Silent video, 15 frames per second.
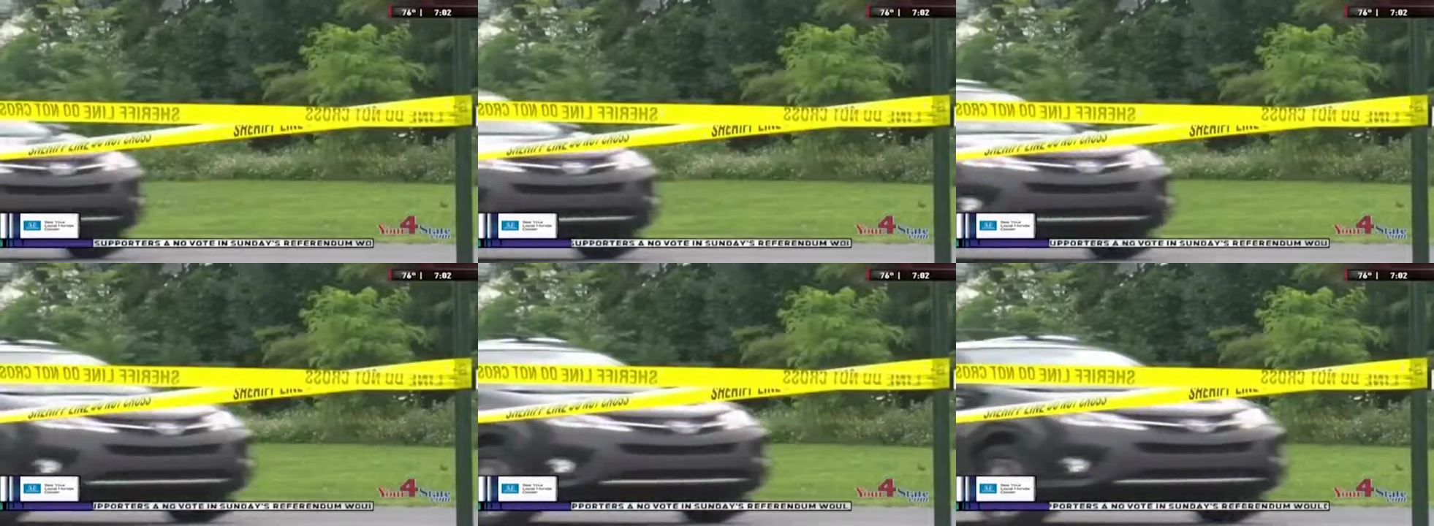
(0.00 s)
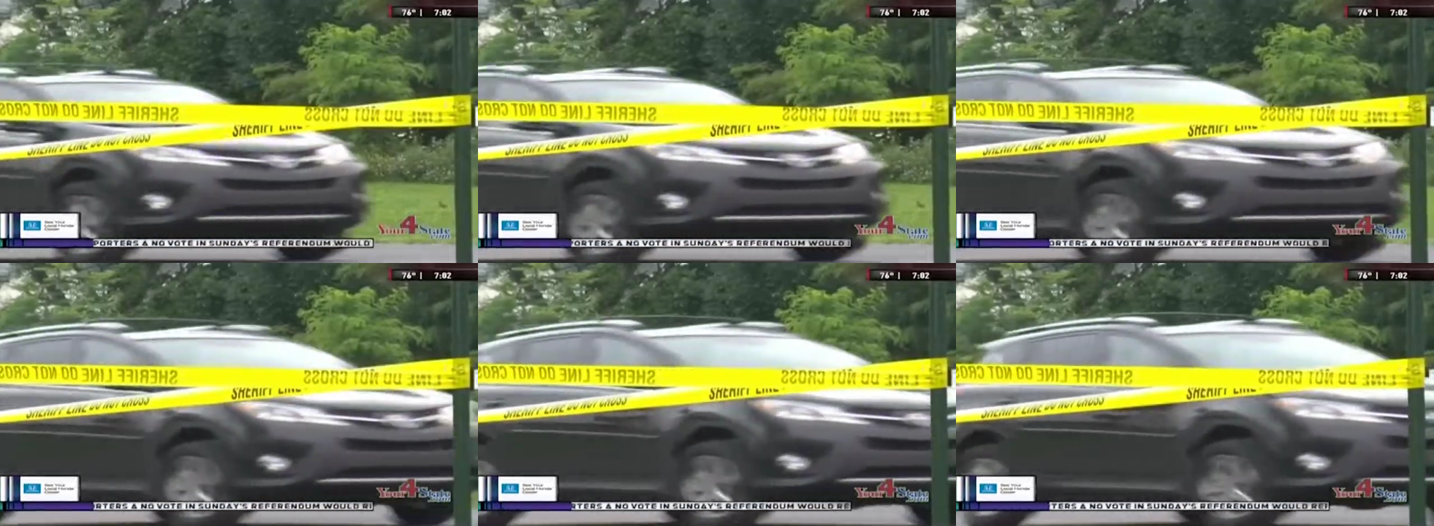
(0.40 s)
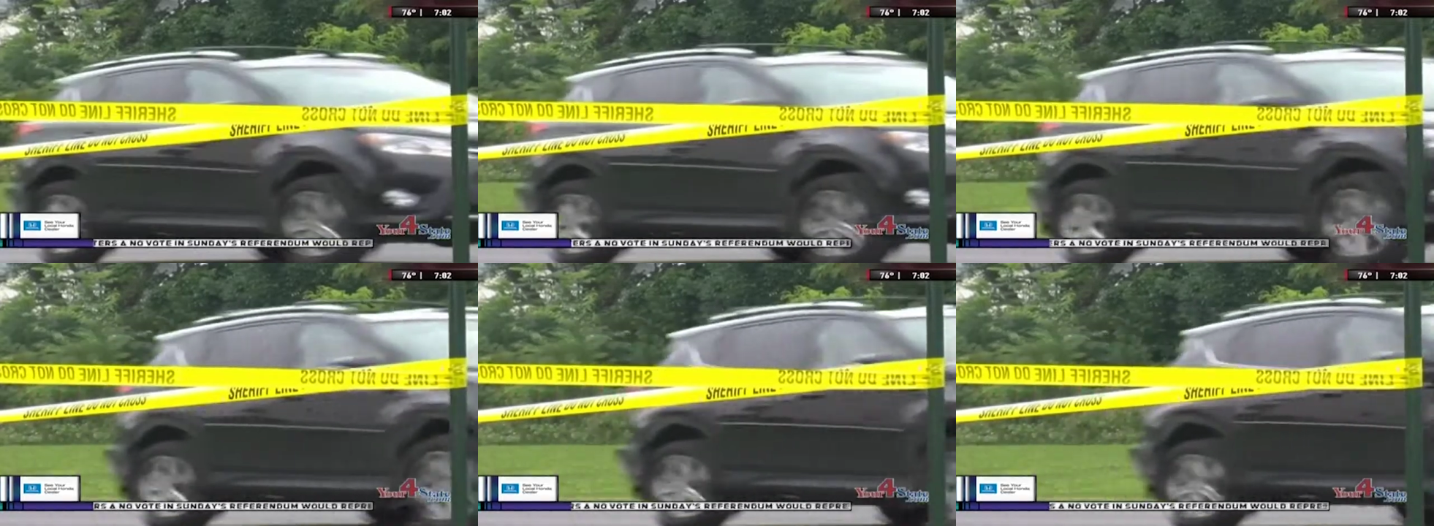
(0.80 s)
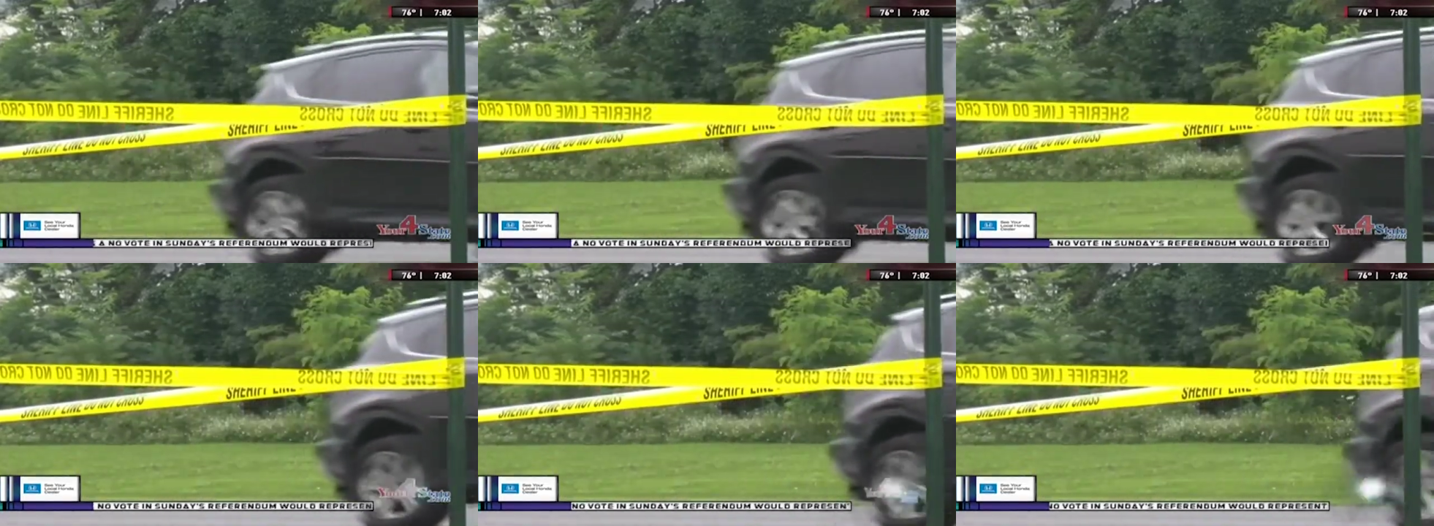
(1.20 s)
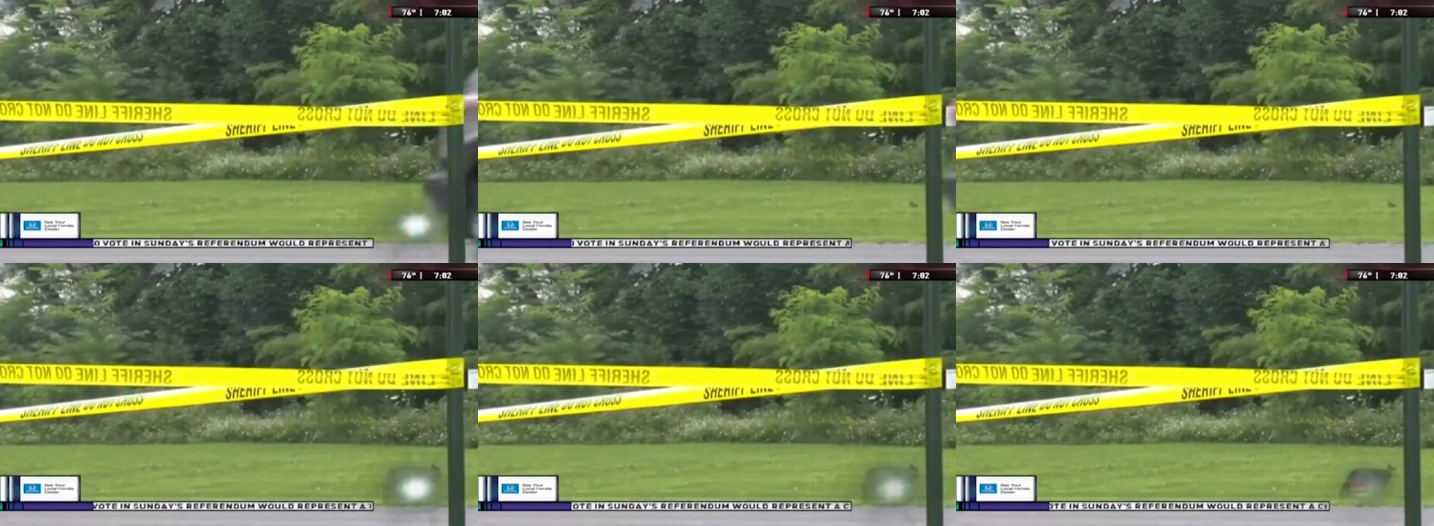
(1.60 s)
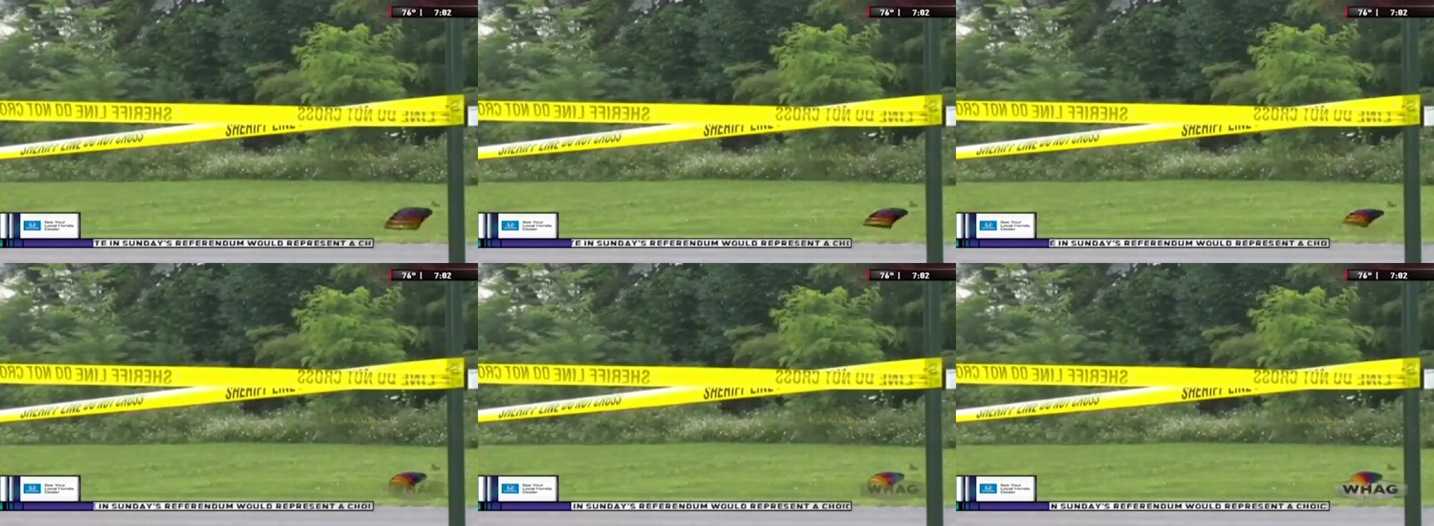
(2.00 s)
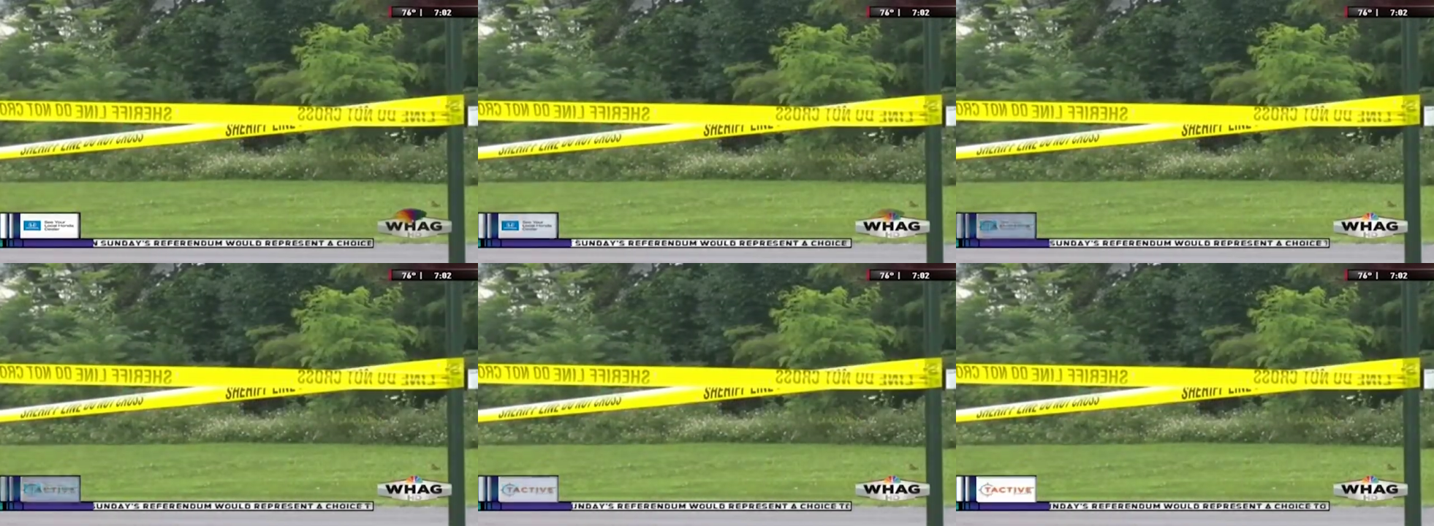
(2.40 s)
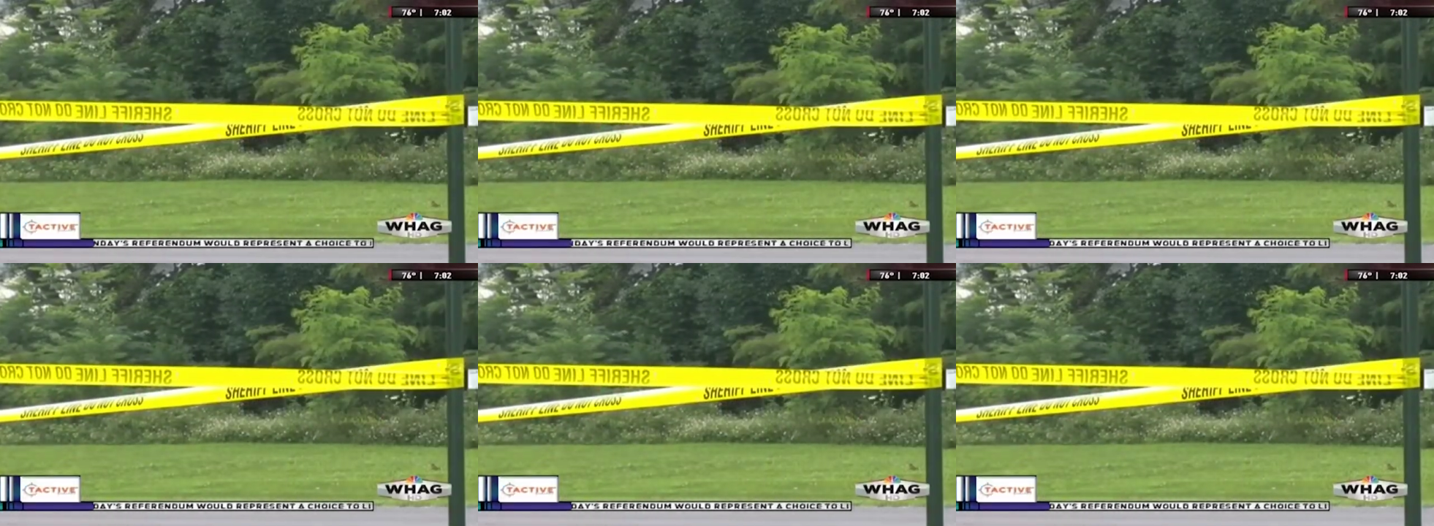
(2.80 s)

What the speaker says: Nobody's mouth can be seen.